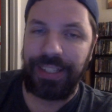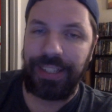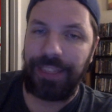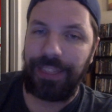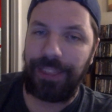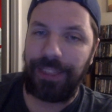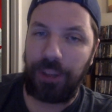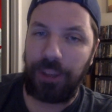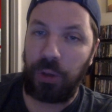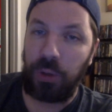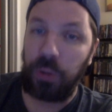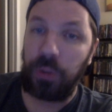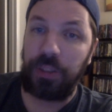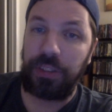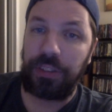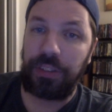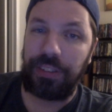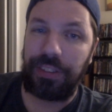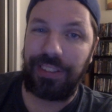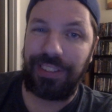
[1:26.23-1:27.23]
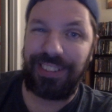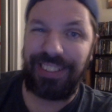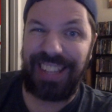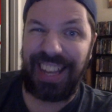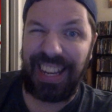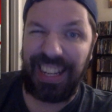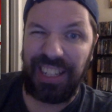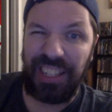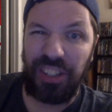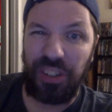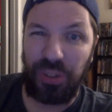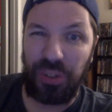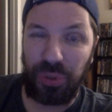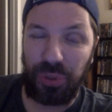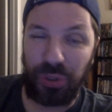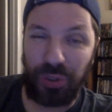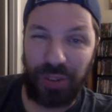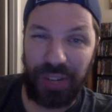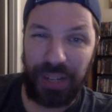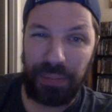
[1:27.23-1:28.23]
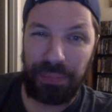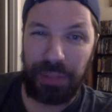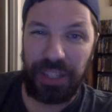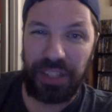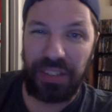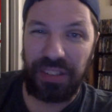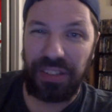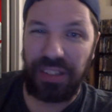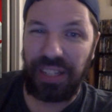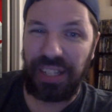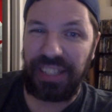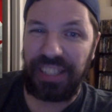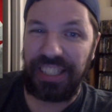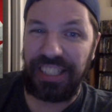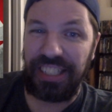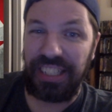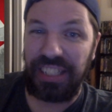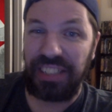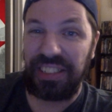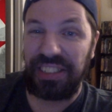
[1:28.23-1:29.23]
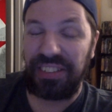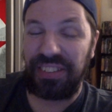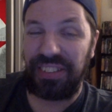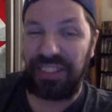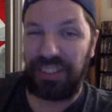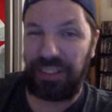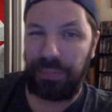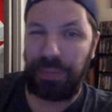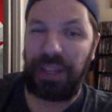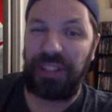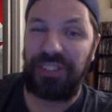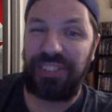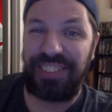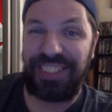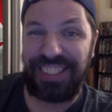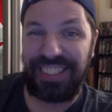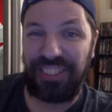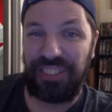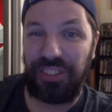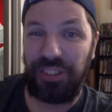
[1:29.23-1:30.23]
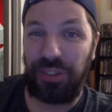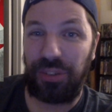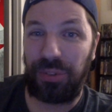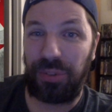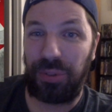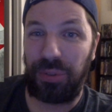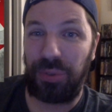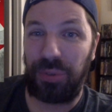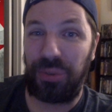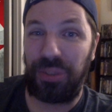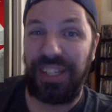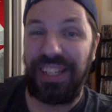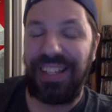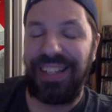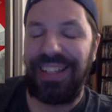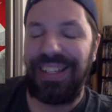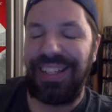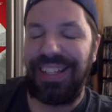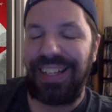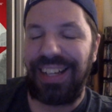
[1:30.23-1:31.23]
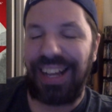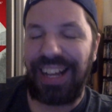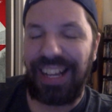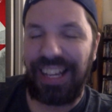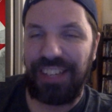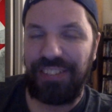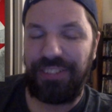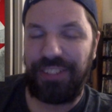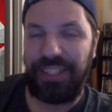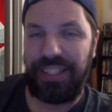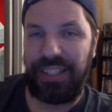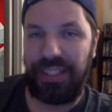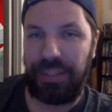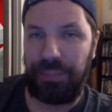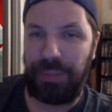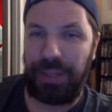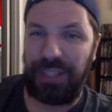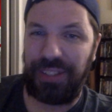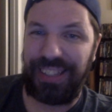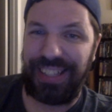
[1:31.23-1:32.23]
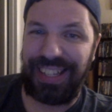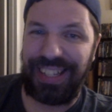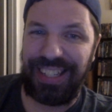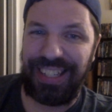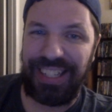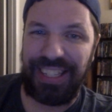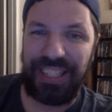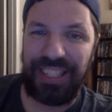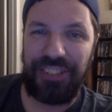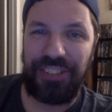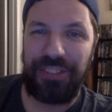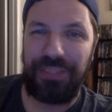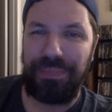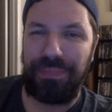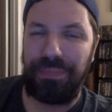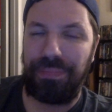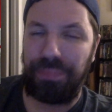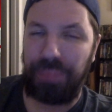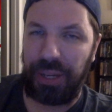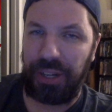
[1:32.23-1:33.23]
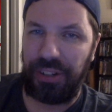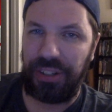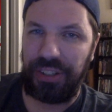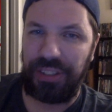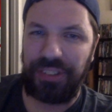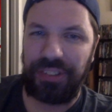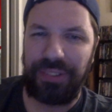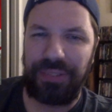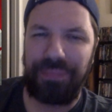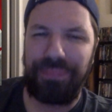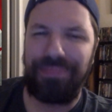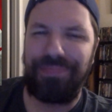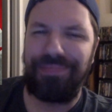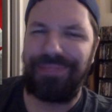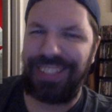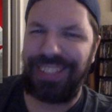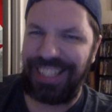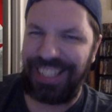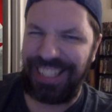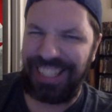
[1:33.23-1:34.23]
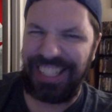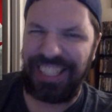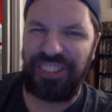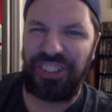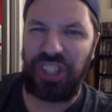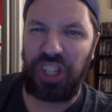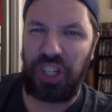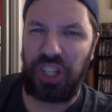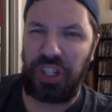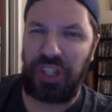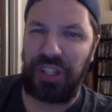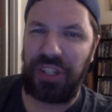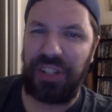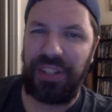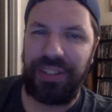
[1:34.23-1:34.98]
The oldest is an 80-year-old grandmother, and the youngest is about 6 years old. I have a kid about that age. Parents, it hits hard.